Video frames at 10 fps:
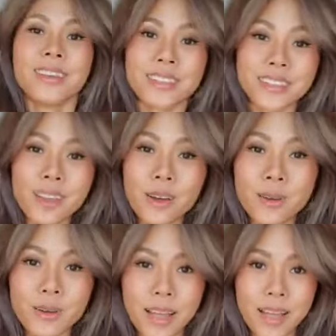
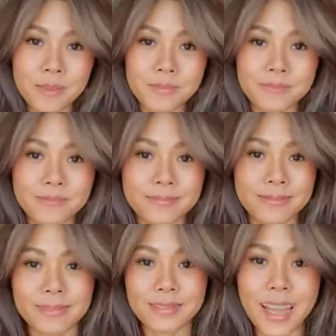So
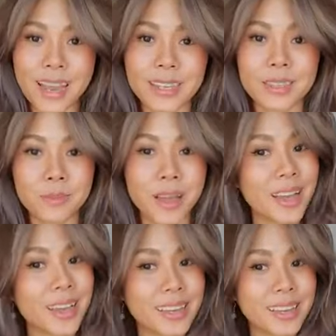that is
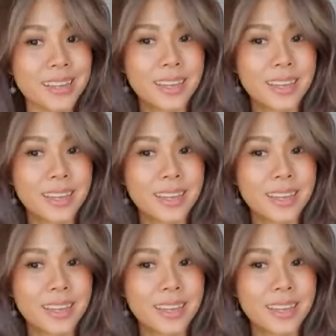my